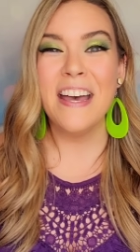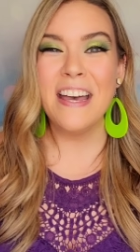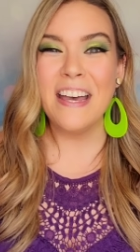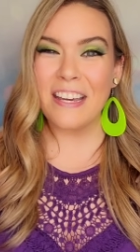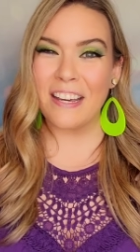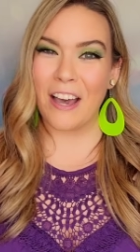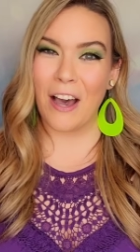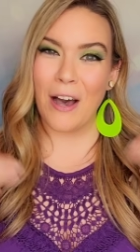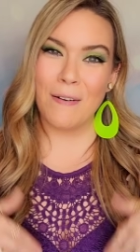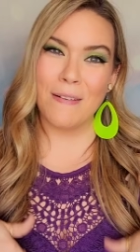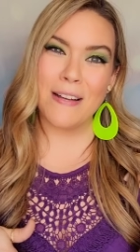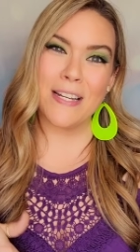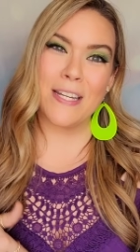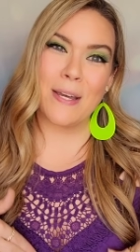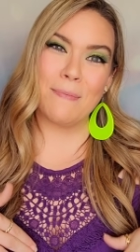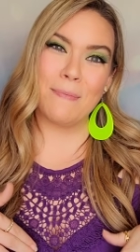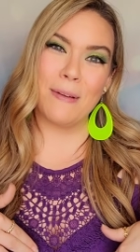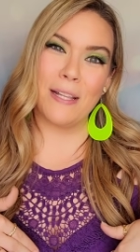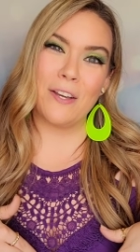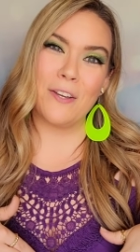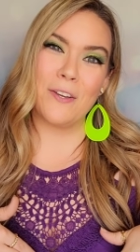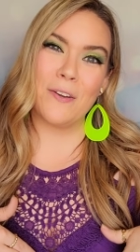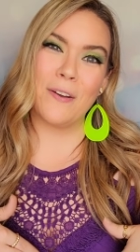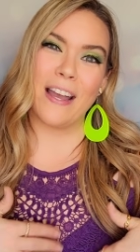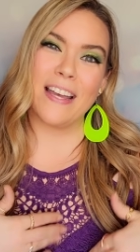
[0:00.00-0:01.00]
Comment down
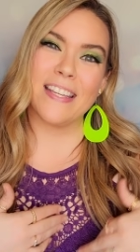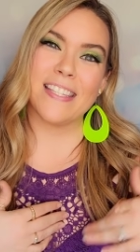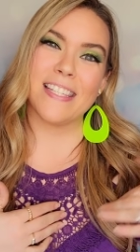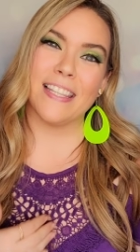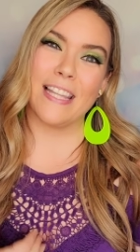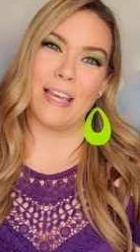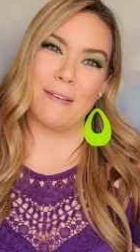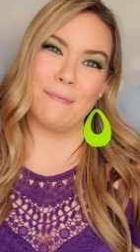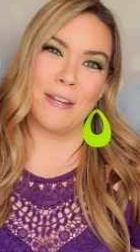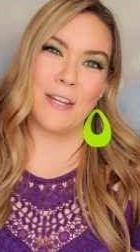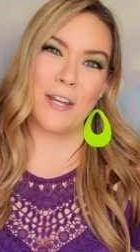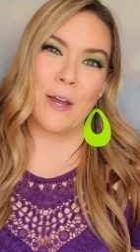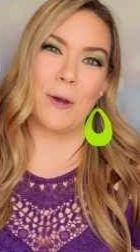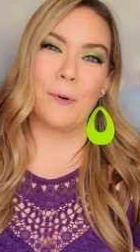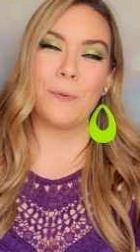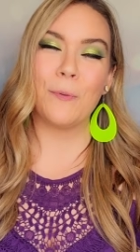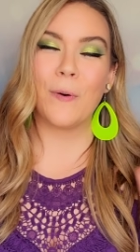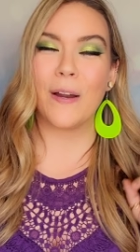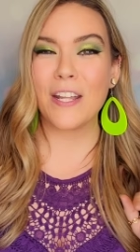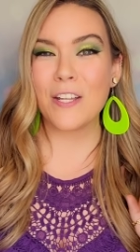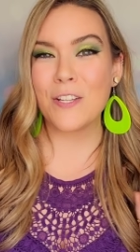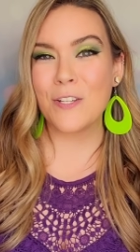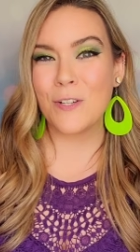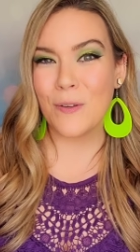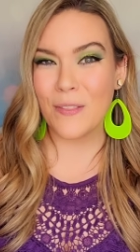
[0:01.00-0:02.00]
below, you guys, and let me know, what
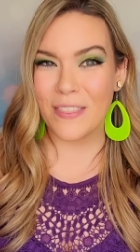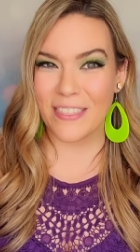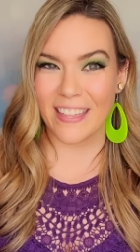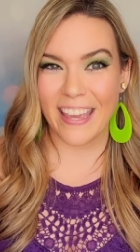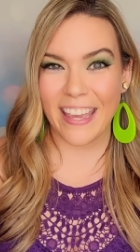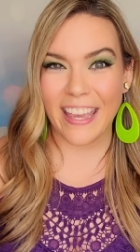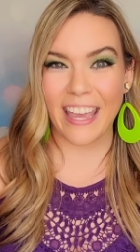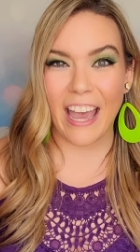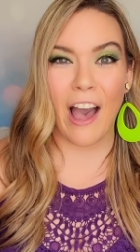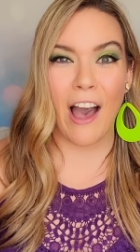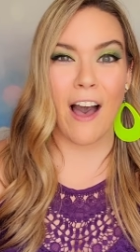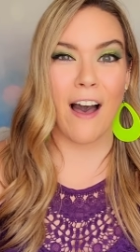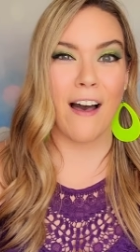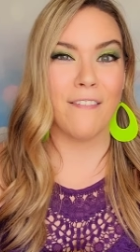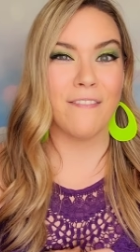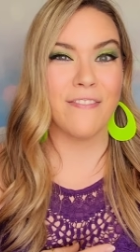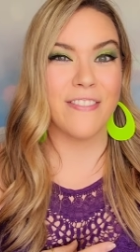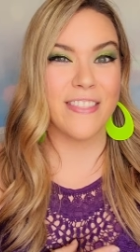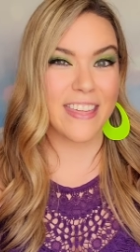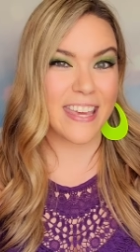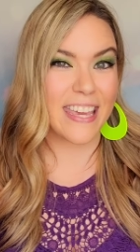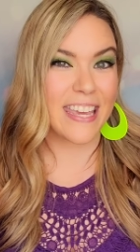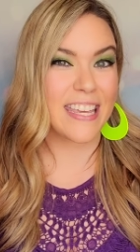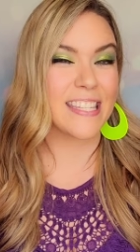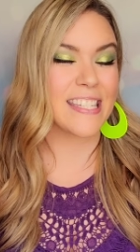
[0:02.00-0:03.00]
did you think of
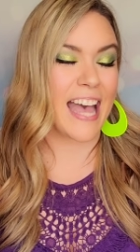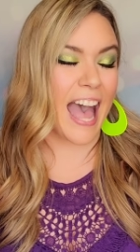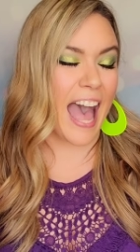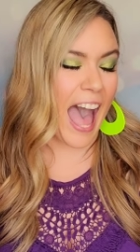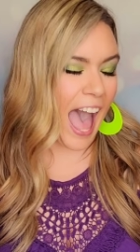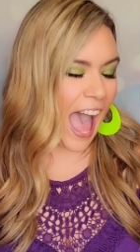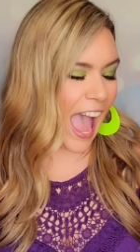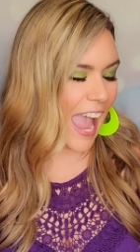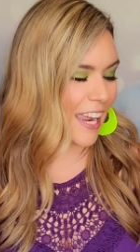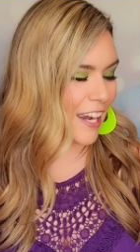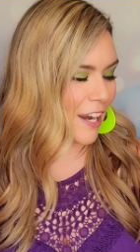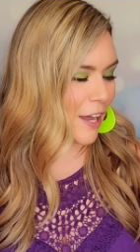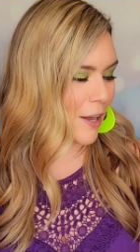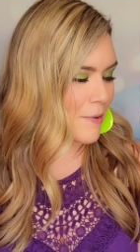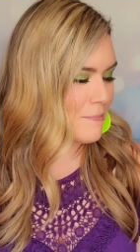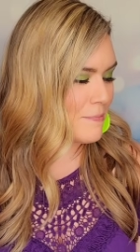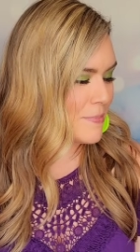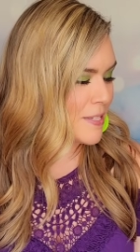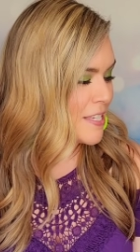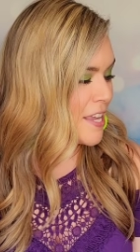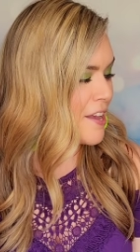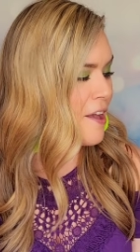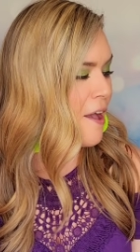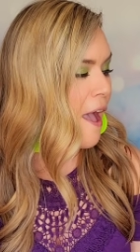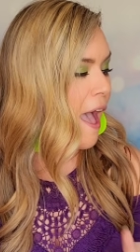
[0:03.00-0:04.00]
these
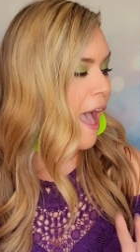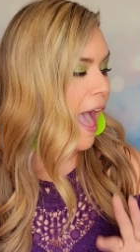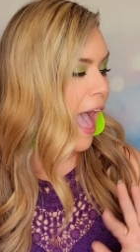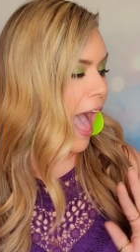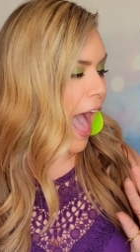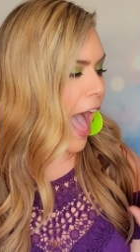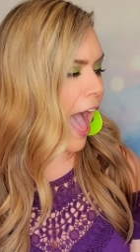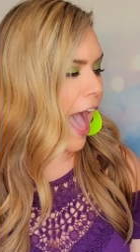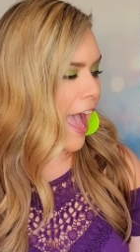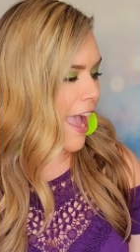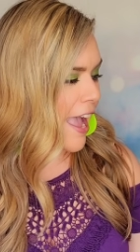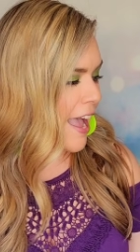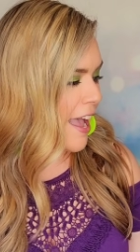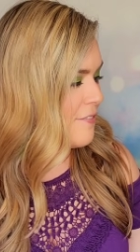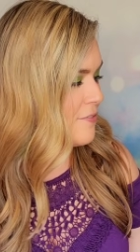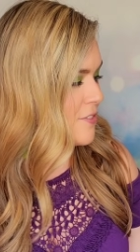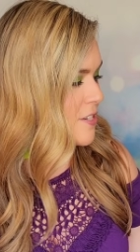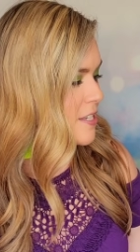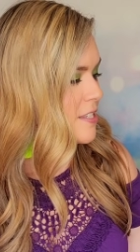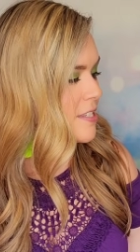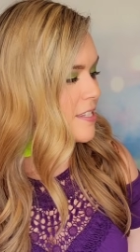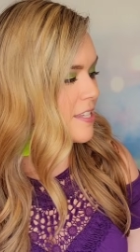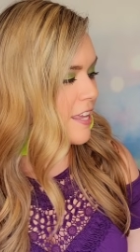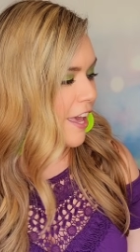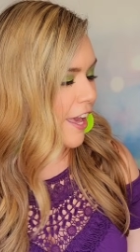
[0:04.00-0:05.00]
items? I have to
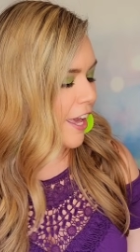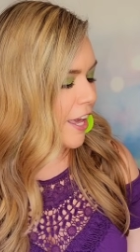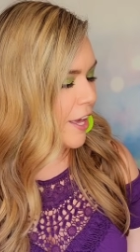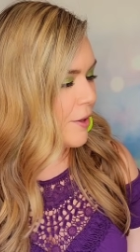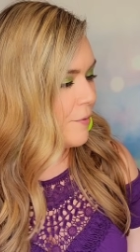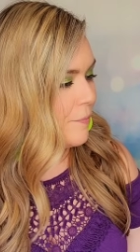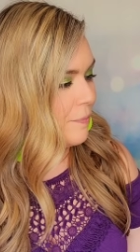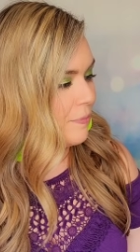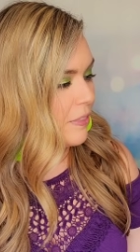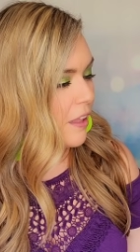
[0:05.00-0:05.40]
say,